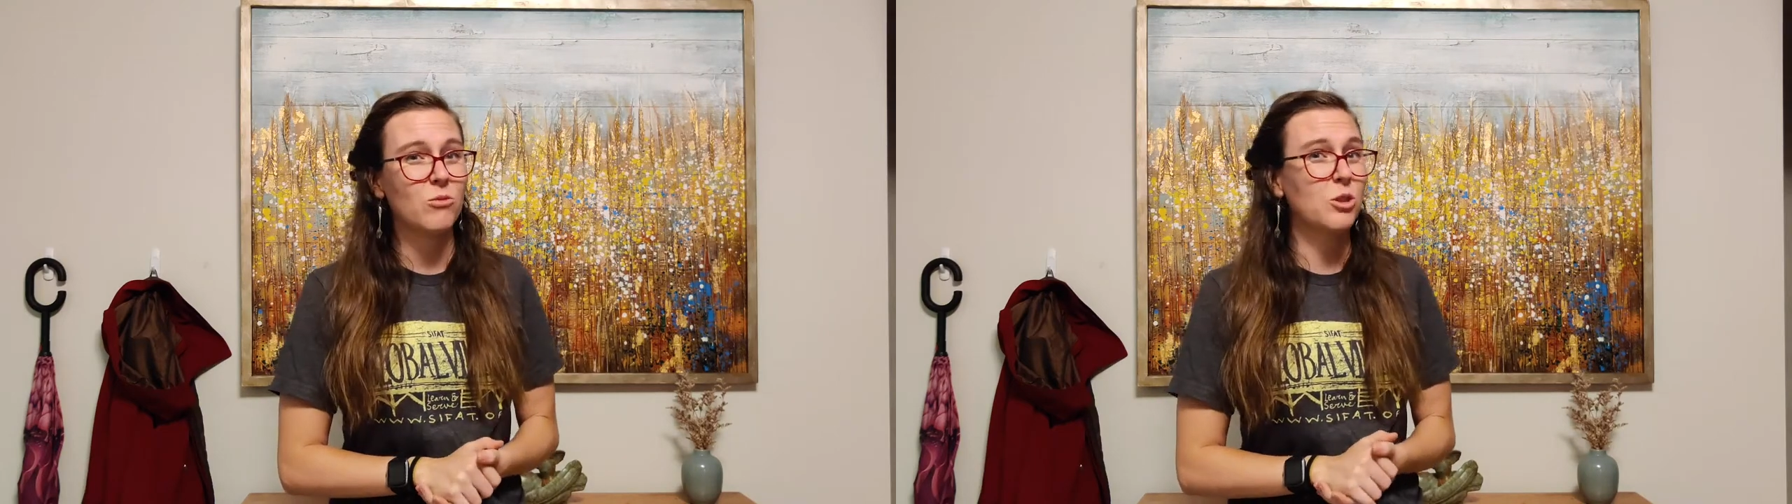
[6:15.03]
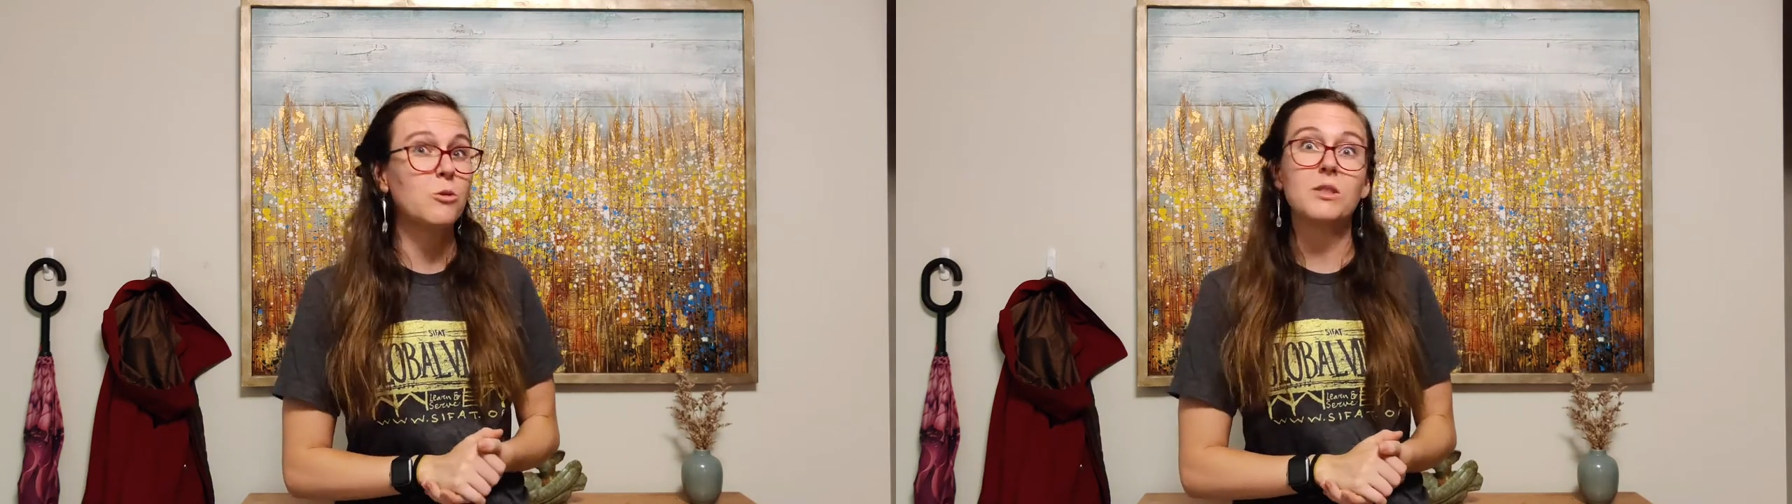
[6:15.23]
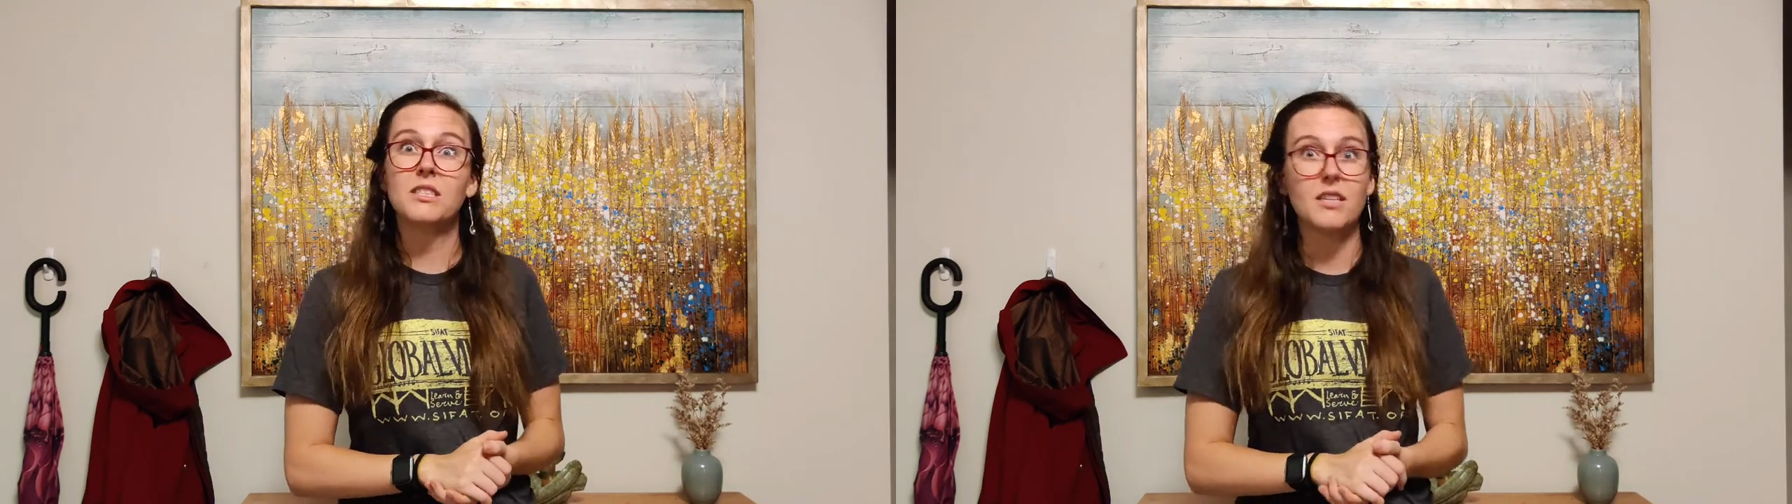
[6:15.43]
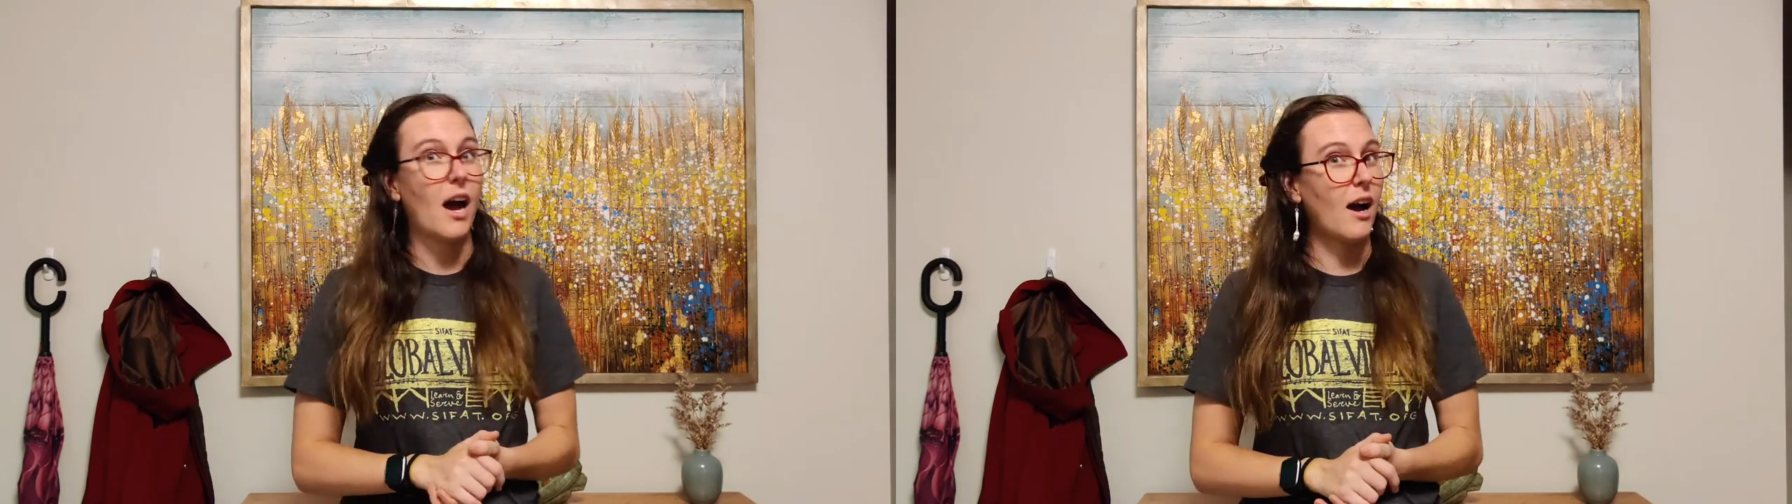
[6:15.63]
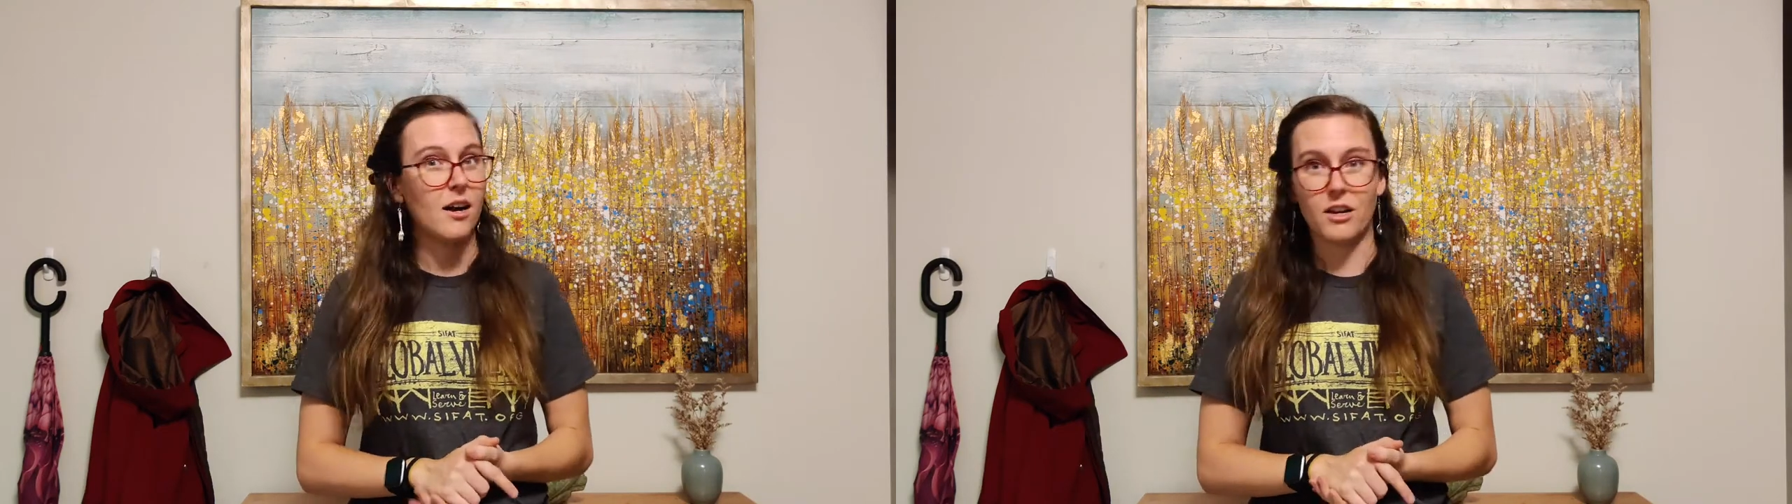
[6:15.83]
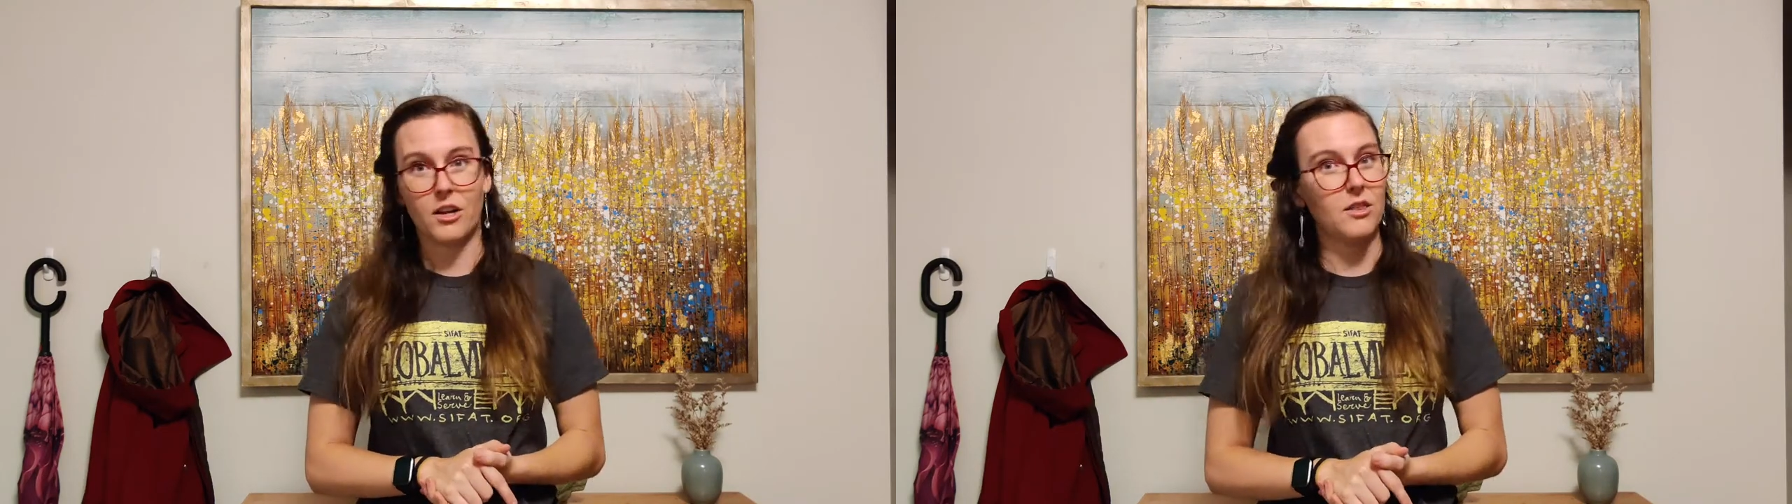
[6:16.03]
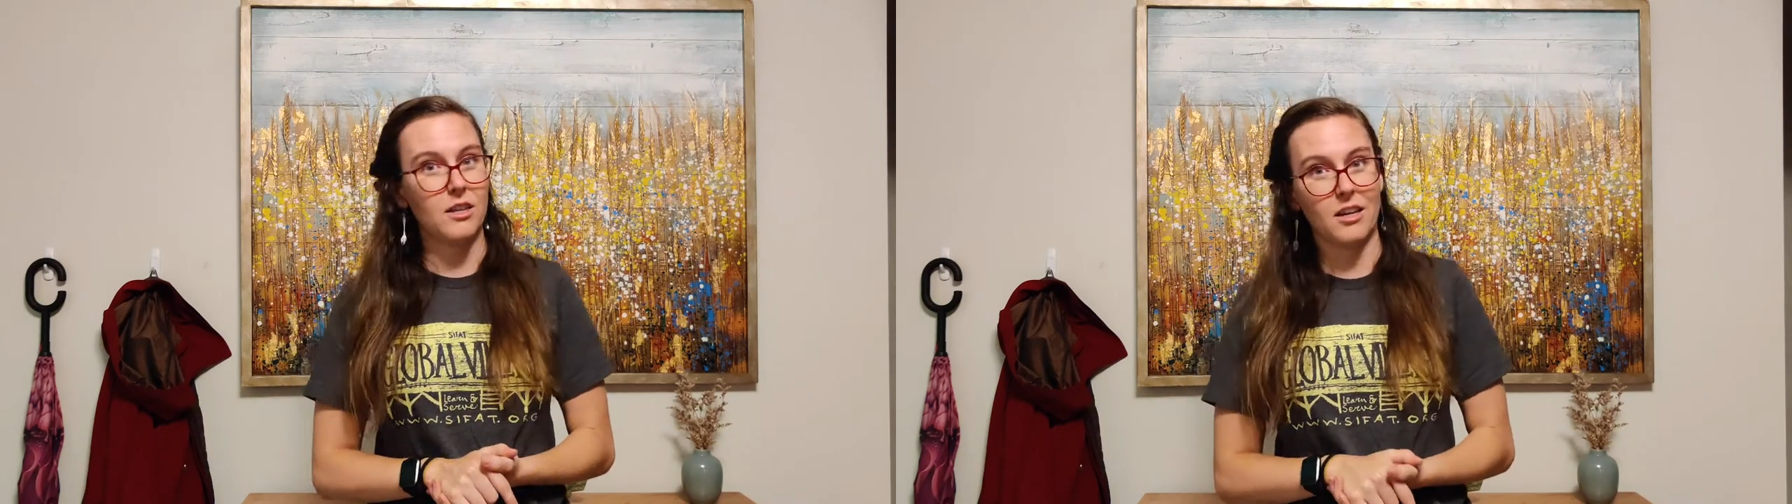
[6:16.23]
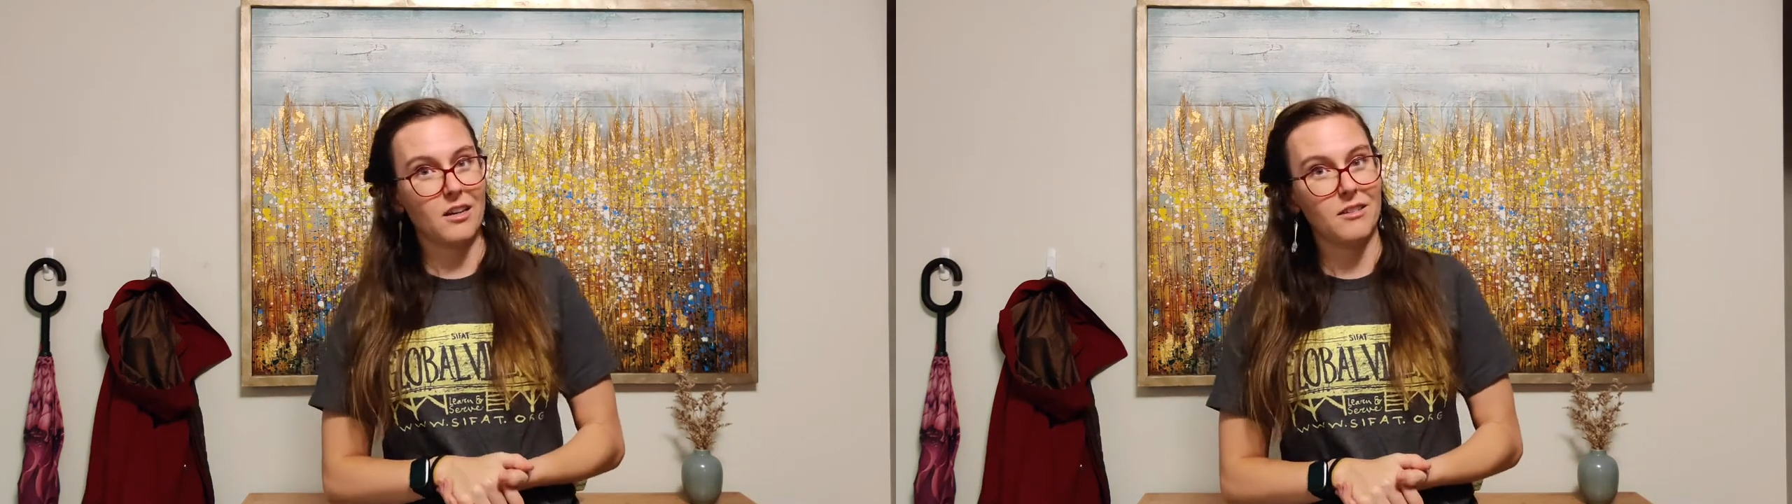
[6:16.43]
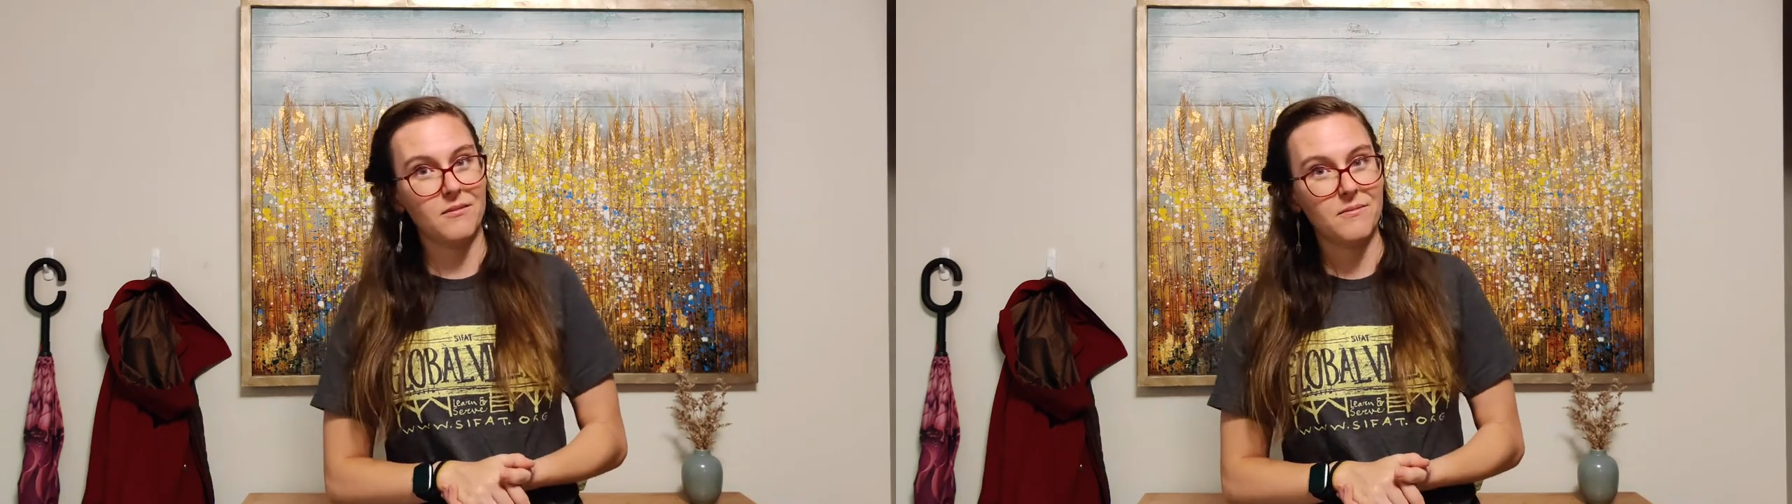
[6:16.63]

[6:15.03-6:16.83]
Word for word: which was not a good thing.